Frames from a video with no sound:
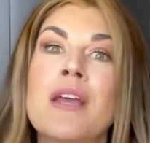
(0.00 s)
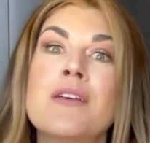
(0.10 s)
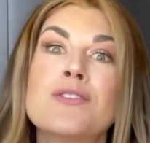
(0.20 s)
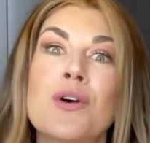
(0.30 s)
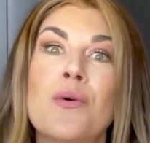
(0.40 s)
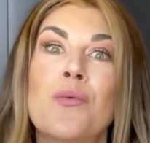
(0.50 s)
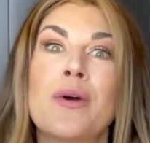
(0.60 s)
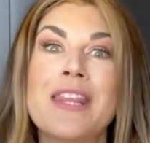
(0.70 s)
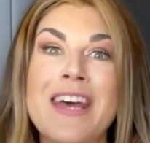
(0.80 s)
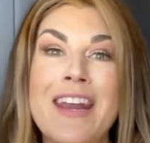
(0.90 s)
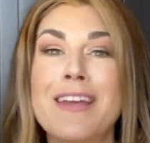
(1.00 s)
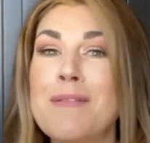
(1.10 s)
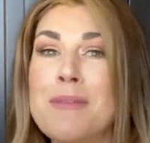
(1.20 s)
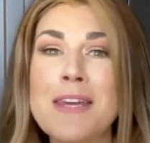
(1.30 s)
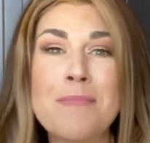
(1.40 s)
So with that, it
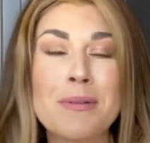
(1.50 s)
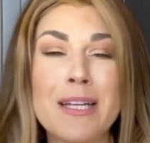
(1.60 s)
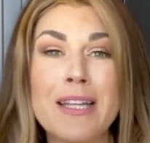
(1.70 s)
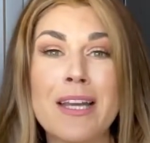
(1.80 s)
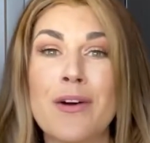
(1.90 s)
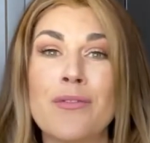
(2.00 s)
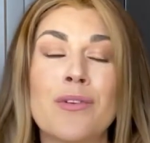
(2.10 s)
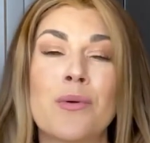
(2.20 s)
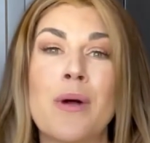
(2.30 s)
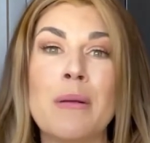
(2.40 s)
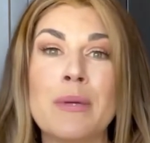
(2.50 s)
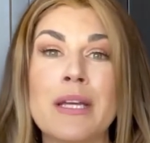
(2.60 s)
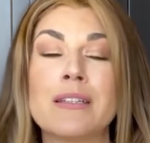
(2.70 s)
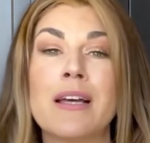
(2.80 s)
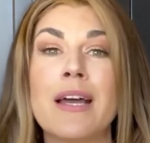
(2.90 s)
can be completely
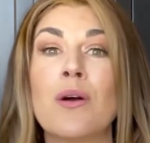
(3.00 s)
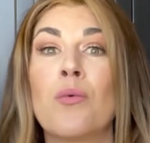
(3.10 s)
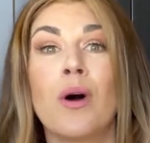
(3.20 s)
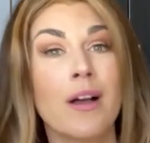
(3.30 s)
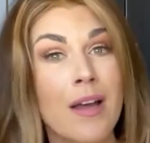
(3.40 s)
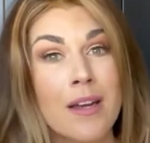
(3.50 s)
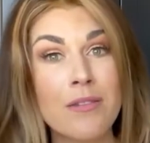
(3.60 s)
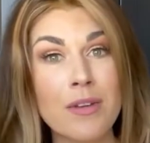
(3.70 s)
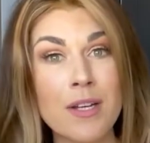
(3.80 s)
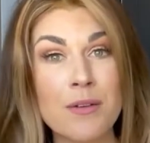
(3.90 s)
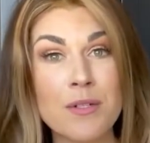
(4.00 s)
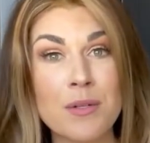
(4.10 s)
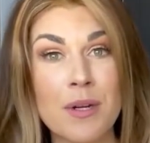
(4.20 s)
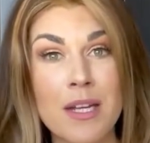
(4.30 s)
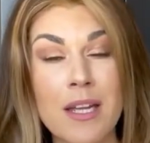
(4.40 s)
overwhelming. Like, what kind of videos
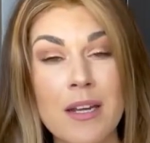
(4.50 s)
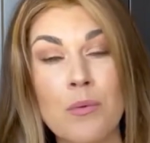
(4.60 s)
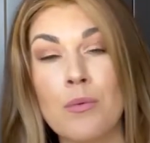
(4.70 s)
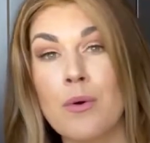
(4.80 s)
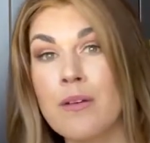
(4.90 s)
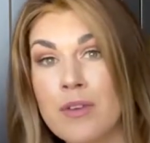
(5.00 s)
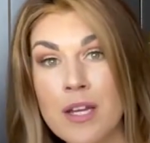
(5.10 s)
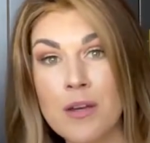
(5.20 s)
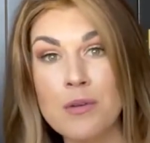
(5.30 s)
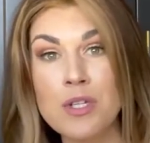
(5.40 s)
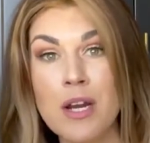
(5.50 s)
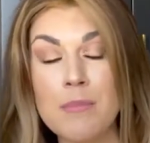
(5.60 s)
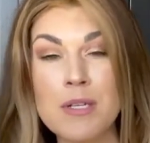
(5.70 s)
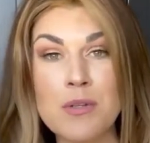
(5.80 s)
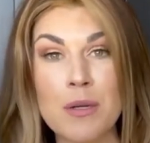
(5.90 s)
do I need? What videos should I
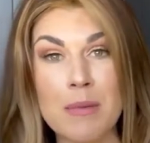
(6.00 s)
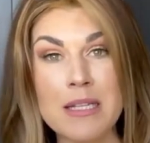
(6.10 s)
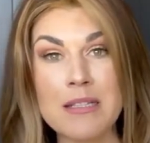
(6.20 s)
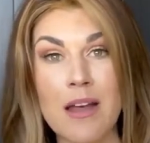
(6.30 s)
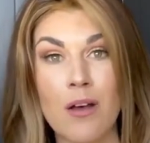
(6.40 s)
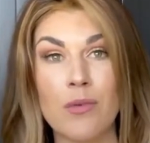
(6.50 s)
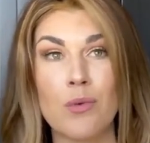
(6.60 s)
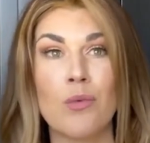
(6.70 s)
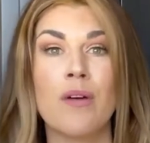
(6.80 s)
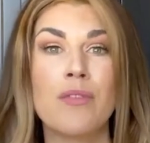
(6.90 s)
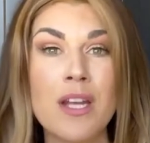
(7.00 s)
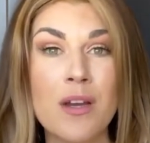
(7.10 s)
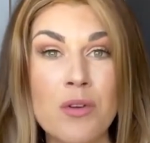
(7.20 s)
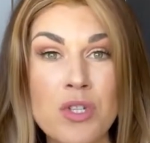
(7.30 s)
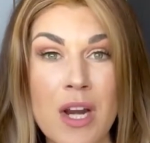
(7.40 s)
be doing myself? What
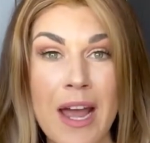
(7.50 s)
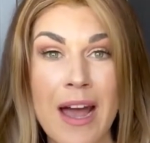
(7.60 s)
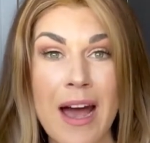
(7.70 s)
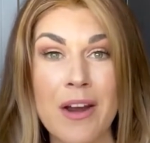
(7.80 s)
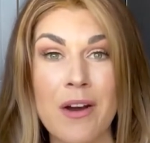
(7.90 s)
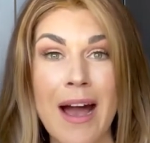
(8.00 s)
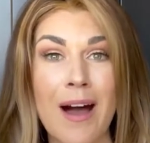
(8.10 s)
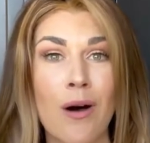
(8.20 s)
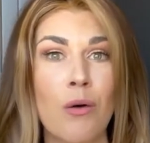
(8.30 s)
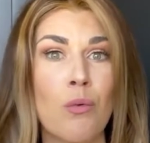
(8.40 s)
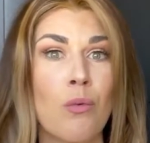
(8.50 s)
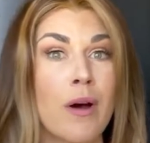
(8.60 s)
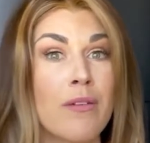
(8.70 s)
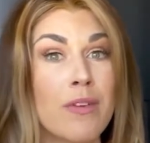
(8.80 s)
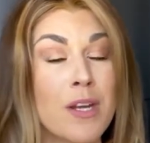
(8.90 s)
videos should I hire out?
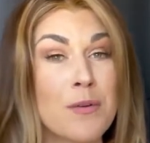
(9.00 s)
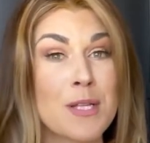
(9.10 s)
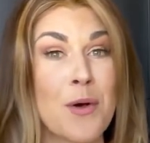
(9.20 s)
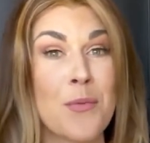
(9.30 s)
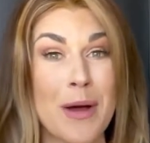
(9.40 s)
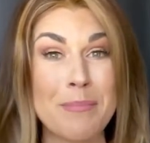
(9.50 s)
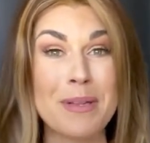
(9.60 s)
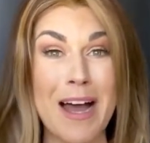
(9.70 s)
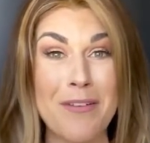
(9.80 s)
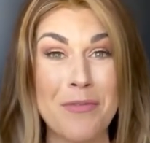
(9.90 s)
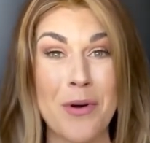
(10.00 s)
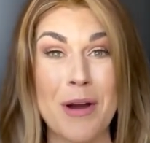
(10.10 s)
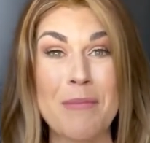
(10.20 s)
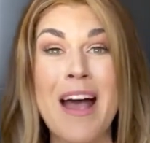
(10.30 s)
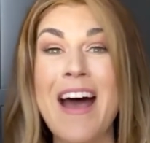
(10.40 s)
What videos on what
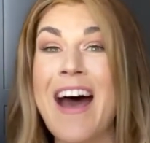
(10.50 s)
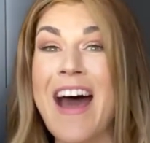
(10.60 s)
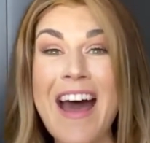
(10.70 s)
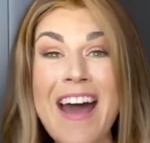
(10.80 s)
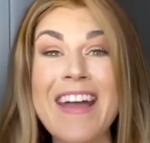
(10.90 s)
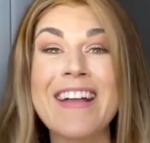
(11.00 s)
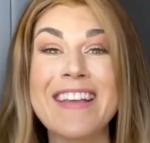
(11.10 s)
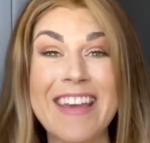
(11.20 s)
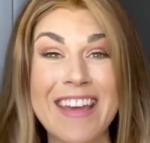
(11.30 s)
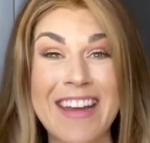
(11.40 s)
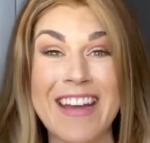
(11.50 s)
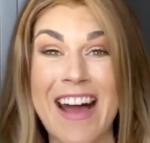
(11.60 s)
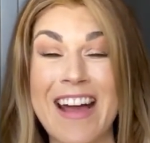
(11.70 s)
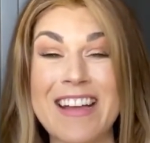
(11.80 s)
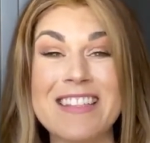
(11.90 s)
platform? I get it,
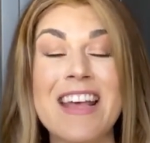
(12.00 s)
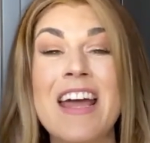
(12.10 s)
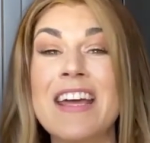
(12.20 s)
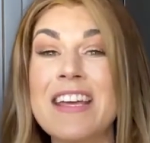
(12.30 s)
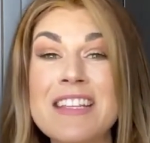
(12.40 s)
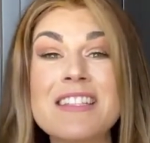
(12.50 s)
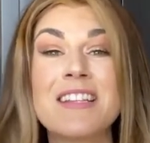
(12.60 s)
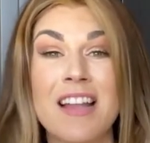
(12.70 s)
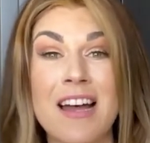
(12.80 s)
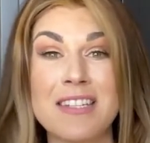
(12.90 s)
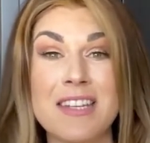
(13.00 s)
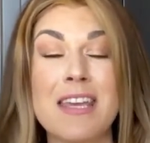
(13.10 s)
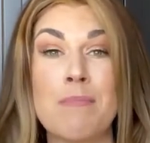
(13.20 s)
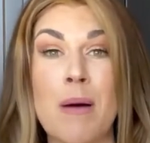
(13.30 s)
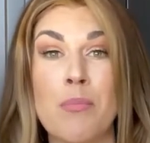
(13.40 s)
guys. It's a lot to
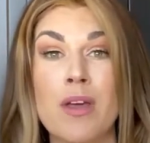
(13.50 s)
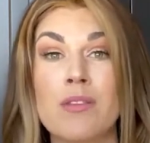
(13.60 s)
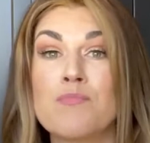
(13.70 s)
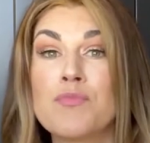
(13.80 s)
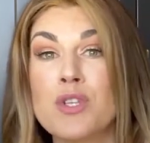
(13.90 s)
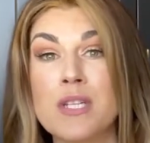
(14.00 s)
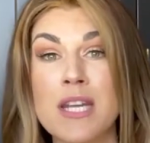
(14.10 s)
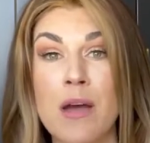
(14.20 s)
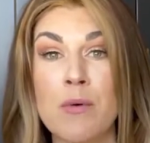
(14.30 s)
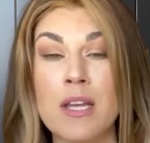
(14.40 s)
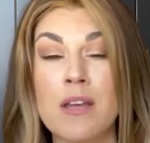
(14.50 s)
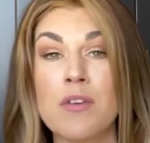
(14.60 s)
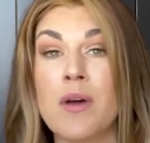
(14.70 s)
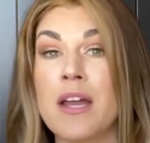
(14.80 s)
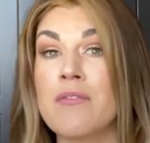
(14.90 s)
keep up with. So today I want to give
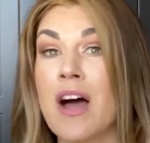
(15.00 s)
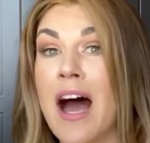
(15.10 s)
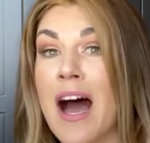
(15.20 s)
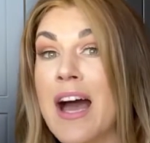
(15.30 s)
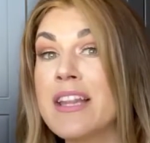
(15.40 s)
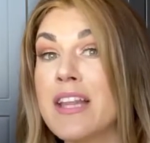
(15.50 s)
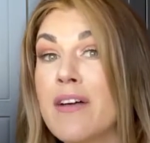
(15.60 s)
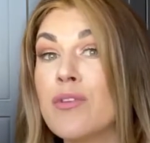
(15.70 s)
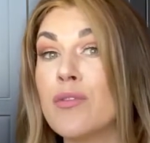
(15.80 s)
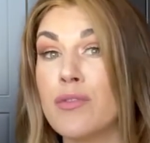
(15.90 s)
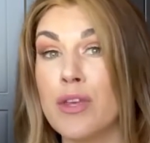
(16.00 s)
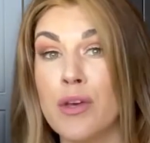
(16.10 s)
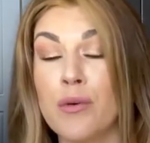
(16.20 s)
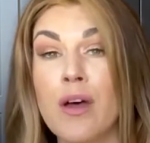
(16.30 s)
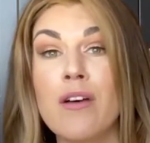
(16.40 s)
you kind of a high level
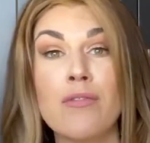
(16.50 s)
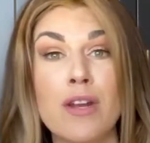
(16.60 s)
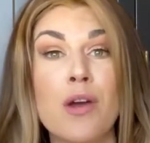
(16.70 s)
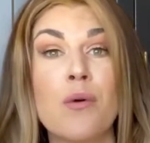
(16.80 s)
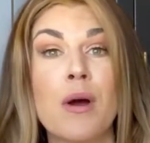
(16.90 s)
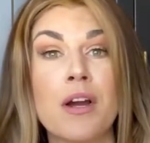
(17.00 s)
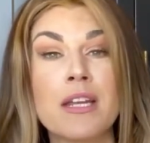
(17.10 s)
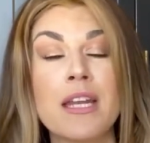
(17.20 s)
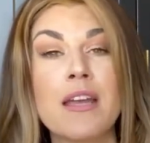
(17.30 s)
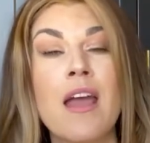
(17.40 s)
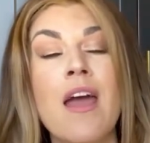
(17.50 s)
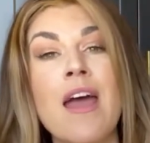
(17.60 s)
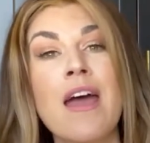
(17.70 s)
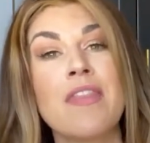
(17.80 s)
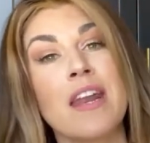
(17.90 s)
view of video marketing,
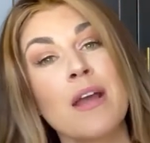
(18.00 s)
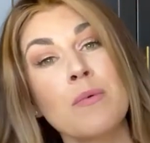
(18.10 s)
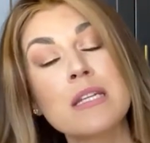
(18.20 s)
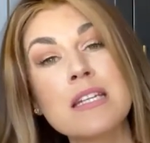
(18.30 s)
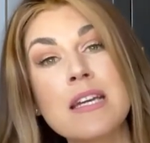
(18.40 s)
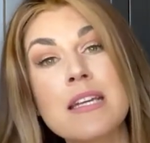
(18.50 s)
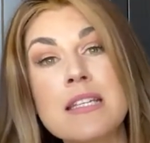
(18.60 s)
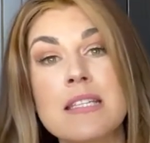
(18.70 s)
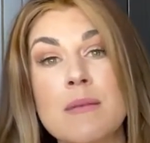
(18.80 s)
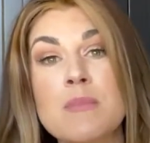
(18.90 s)
and then I want to dig into some